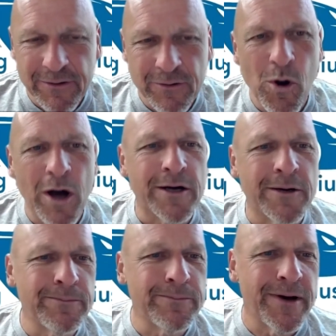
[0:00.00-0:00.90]

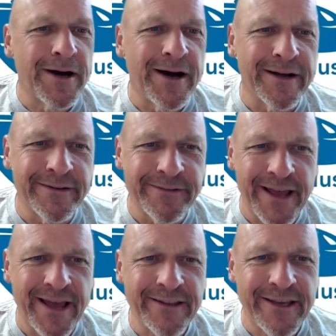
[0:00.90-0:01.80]
Welcome
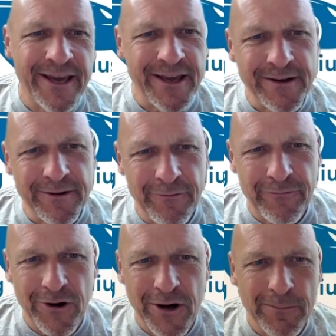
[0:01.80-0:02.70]
Dan King
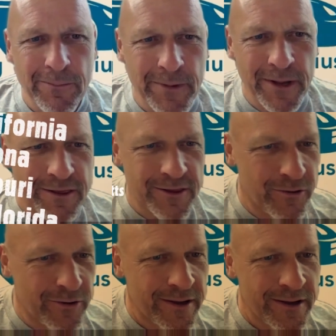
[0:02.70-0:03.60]
from
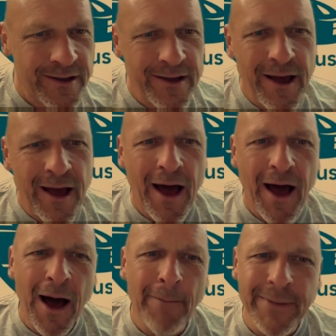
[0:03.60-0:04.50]
Minnesota,
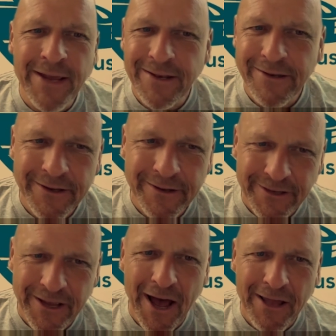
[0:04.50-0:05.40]
Amin
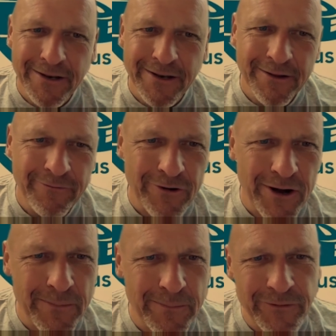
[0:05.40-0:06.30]
Katan
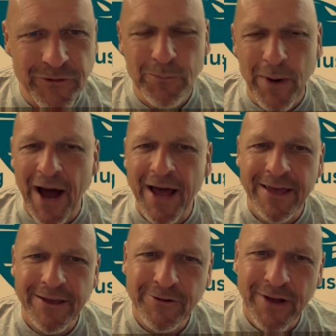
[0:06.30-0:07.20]
from Dubai,
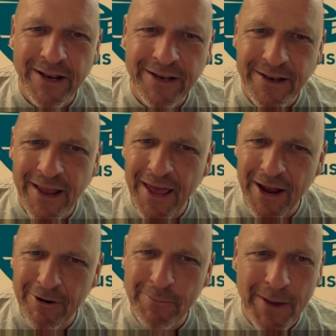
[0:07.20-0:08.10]
United
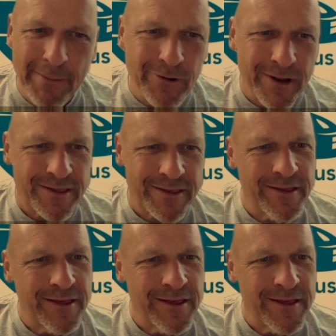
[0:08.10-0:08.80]
Arab Emirates,